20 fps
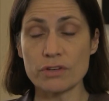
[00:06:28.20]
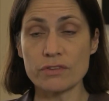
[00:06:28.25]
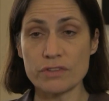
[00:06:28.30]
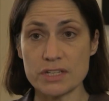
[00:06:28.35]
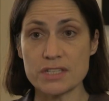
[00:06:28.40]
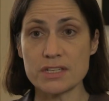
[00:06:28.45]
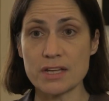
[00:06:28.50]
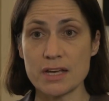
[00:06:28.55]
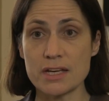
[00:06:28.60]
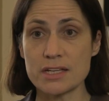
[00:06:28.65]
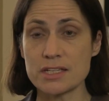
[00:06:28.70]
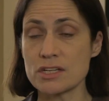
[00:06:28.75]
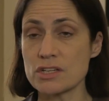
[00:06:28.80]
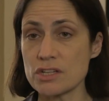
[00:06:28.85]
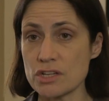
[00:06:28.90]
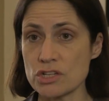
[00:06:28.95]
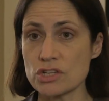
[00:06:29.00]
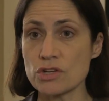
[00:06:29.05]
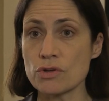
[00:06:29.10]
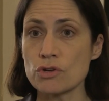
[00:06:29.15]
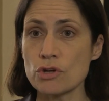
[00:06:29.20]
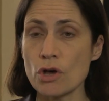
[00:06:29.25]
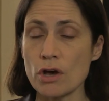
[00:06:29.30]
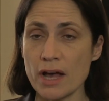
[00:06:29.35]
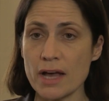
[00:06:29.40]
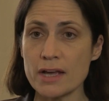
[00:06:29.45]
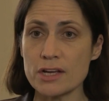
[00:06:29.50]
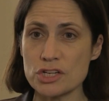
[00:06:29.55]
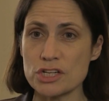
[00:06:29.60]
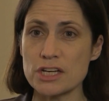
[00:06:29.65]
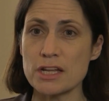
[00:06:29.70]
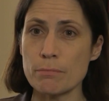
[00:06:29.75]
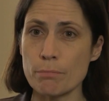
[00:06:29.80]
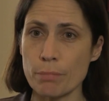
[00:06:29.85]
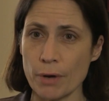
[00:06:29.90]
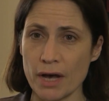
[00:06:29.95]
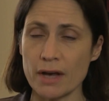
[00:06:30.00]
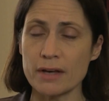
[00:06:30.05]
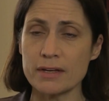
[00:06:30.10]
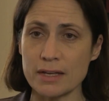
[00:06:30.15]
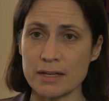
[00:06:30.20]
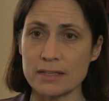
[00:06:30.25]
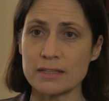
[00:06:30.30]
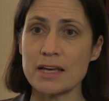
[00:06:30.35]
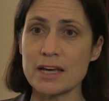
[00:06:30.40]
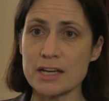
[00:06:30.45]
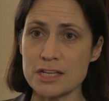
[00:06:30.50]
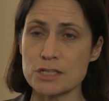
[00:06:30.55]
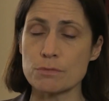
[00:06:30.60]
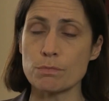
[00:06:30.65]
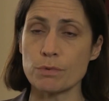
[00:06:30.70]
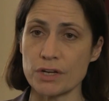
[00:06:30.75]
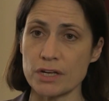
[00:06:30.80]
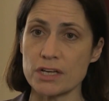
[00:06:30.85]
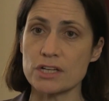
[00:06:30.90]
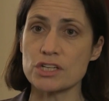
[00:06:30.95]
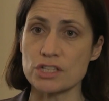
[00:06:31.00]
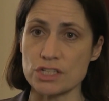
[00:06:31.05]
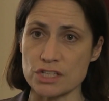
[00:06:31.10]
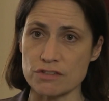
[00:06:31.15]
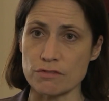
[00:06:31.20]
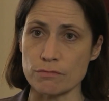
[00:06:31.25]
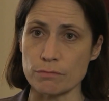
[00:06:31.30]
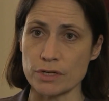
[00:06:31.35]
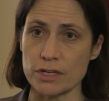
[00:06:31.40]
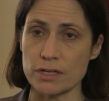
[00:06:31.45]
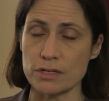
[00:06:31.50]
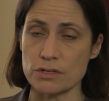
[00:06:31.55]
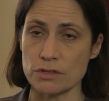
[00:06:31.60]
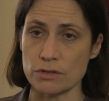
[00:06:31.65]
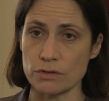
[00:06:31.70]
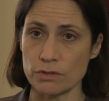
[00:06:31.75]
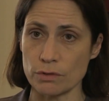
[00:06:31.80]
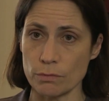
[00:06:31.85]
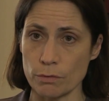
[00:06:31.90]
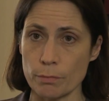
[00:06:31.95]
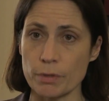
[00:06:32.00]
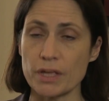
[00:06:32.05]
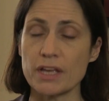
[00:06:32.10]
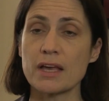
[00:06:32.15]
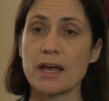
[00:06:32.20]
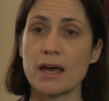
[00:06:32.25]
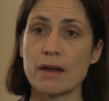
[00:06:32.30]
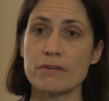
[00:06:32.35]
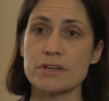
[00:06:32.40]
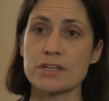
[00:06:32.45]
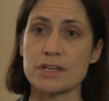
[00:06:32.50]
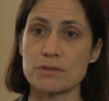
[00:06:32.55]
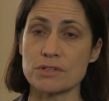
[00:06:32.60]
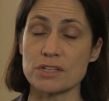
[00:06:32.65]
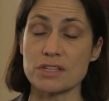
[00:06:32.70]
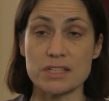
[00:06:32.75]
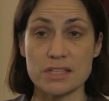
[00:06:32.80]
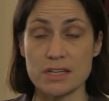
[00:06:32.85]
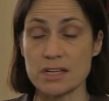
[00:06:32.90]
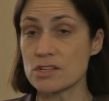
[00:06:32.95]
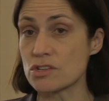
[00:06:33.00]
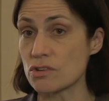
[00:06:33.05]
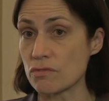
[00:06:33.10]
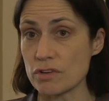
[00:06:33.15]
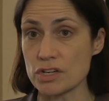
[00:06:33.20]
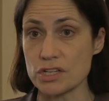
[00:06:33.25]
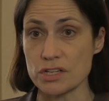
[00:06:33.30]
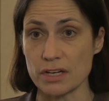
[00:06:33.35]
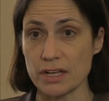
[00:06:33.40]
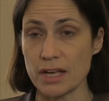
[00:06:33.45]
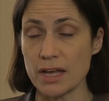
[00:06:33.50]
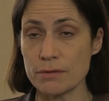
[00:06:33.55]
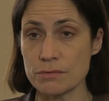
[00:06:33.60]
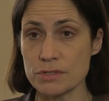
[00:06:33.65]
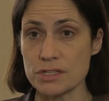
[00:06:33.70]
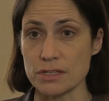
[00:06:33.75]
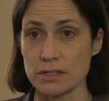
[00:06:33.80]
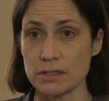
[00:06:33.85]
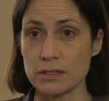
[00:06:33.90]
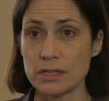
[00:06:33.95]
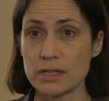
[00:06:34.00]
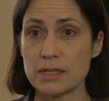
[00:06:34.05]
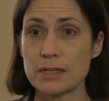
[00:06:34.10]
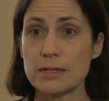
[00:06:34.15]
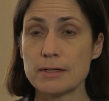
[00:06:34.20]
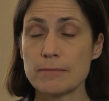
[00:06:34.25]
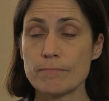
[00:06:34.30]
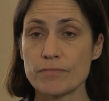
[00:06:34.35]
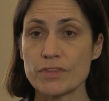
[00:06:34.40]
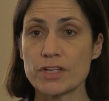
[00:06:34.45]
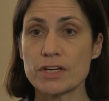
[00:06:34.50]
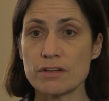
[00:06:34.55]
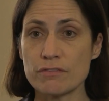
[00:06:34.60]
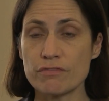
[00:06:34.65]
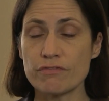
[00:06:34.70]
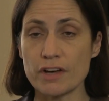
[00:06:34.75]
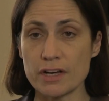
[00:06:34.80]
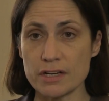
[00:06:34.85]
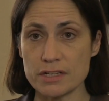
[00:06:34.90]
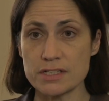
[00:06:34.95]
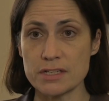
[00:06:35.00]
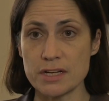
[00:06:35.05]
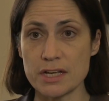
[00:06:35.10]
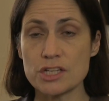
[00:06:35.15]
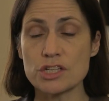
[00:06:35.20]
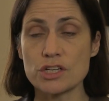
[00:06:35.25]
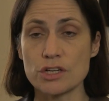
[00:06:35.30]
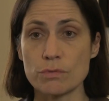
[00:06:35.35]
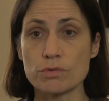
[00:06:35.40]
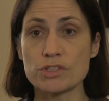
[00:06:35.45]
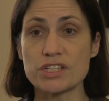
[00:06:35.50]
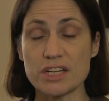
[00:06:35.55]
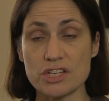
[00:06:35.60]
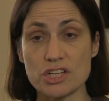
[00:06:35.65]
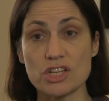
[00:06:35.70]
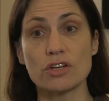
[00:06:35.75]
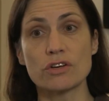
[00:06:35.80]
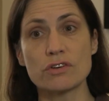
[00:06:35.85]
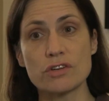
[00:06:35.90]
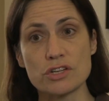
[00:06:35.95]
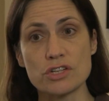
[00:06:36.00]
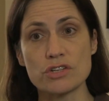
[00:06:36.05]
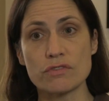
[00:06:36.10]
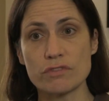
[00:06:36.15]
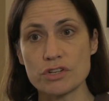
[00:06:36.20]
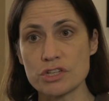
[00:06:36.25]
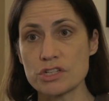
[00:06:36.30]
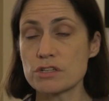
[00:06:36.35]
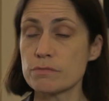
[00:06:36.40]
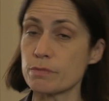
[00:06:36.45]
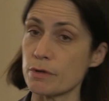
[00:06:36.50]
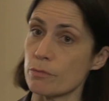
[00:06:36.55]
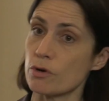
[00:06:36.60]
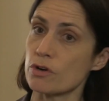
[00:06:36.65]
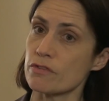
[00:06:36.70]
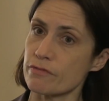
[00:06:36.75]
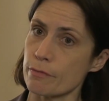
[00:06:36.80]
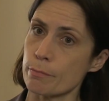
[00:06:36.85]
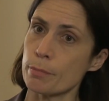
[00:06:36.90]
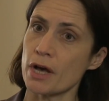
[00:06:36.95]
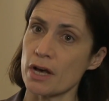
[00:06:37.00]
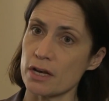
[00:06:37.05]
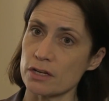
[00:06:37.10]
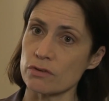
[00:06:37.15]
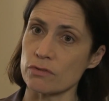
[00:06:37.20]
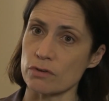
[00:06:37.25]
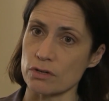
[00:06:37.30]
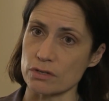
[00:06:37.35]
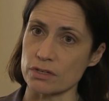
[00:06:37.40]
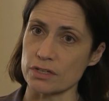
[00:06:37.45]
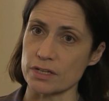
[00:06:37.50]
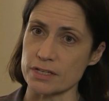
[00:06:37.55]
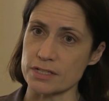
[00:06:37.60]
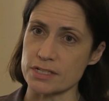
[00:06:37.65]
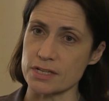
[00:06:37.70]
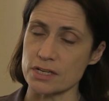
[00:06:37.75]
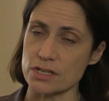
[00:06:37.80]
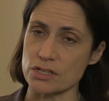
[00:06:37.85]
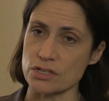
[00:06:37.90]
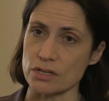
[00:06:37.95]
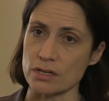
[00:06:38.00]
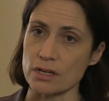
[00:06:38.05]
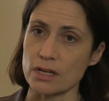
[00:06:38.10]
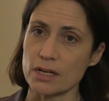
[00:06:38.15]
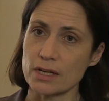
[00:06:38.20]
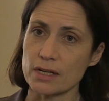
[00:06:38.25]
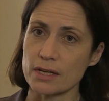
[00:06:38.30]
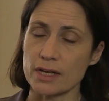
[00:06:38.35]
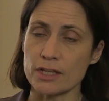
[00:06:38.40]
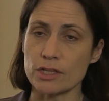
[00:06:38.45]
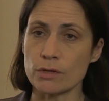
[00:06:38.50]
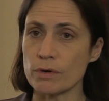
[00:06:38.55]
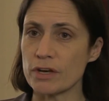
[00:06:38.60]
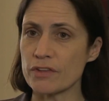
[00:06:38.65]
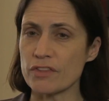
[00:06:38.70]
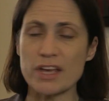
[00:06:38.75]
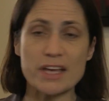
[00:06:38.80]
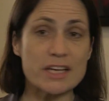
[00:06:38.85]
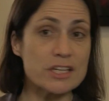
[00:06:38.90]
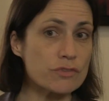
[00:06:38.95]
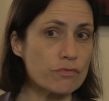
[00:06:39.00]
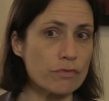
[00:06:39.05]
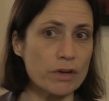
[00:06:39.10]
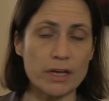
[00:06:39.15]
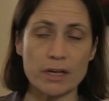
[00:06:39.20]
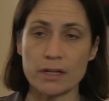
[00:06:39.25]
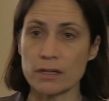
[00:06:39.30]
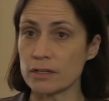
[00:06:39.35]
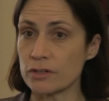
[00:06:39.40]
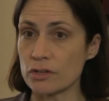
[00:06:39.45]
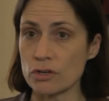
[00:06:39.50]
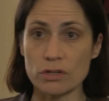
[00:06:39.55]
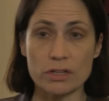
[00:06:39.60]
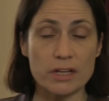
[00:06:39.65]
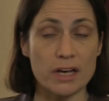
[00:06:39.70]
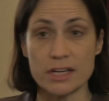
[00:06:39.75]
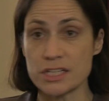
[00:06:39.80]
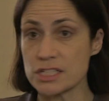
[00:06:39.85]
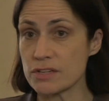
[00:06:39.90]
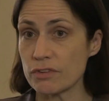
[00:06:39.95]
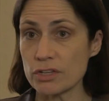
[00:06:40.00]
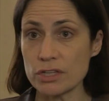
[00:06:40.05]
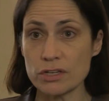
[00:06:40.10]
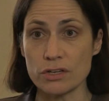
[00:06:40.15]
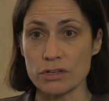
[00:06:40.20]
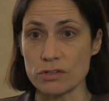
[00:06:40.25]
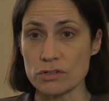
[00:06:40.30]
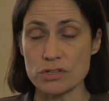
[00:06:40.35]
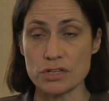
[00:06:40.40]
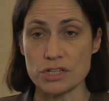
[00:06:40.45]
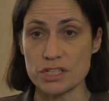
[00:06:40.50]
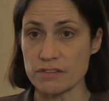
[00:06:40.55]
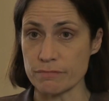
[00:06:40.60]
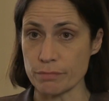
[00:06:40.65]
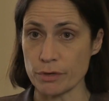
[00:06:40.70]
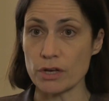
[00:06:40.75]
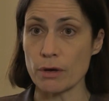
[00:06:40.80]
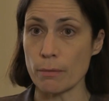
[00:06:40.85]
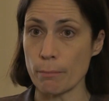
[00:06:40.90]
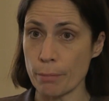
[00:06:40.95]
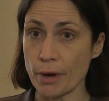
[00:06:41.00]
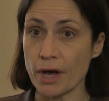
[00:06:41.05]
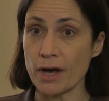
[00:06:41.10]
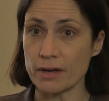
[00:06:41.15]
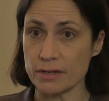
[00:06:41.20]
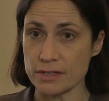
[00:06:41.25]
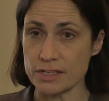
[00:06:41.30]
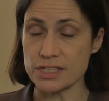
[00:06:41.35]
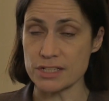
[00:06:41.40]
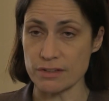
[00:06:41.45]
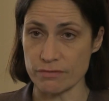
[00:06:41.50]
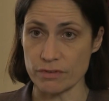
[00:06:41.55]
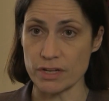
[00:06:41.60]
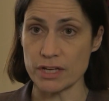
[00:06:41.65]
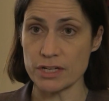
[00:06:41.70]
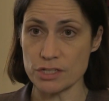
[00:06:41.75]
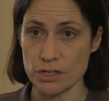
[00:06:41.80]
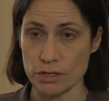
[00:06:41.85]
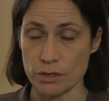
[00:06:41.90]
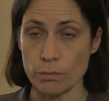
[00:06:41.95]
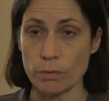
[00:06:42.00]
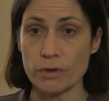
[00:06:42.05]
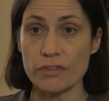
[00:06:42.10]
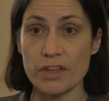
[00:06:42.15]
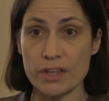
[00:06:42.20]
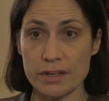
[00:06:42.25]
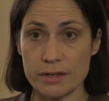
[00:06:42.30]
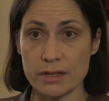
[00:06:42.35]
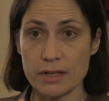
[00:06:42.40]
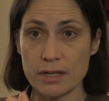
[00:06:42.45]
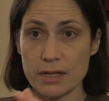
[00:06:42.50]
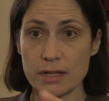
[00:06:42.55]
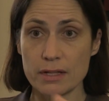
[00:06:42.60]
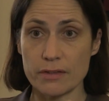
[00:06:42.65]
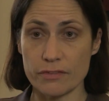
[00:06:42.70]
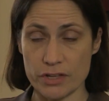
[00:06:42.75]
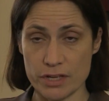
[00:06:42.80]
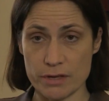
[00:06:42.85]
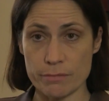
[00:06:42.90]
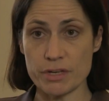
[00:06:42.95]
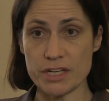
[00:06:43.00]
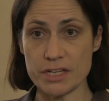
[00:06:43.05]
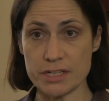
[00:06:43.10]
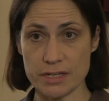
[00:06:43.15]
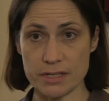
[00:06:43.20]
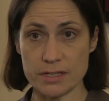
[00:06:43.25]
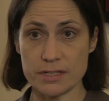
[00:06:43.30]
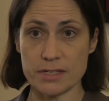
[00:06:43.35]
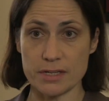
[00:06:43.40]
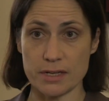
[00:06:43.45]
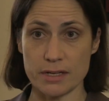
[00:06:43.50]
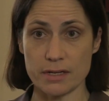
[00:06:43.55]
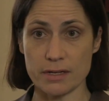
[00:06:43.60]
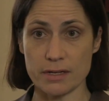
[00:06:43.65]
though this case. And so not actually buying the explanations from NATO that were being carried out in this NATO-Russian Council, that in fact NATO was actually looking to Russia to be more of a partner organisation in the way that Israel and all kinds of other countries have become partners of NATO within the immediate